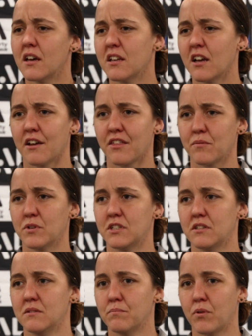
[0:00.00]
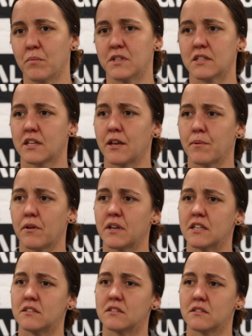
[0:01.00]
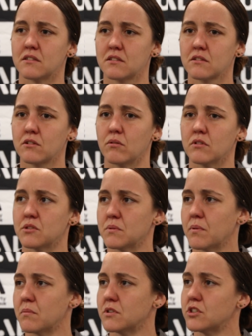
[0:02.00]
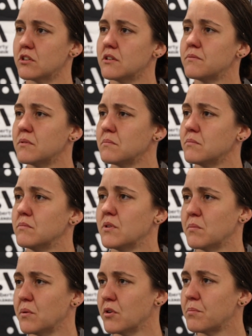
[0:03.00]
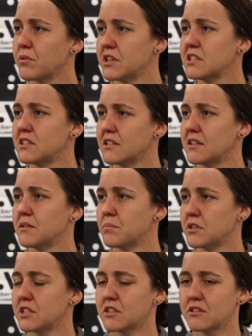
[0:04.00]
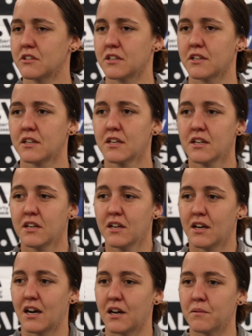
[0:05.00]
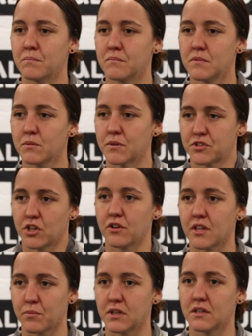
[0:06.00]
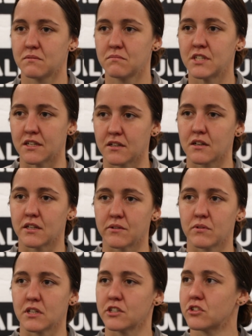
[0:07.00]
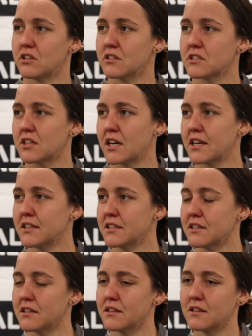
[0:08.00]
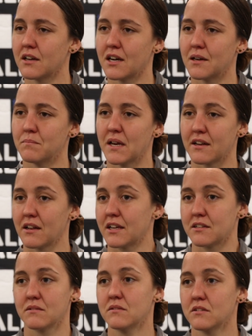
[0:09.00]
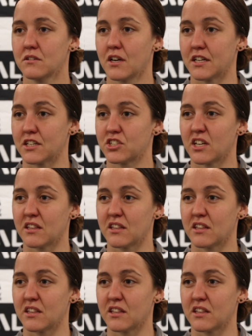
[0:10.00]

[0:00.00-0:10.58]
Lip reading: Yeah, I think we probably didn't keep our heads as cool as we probably should have when we were pressed and under pressure, and we've shown that we're technically a really strong side, and Adelaide kind of shut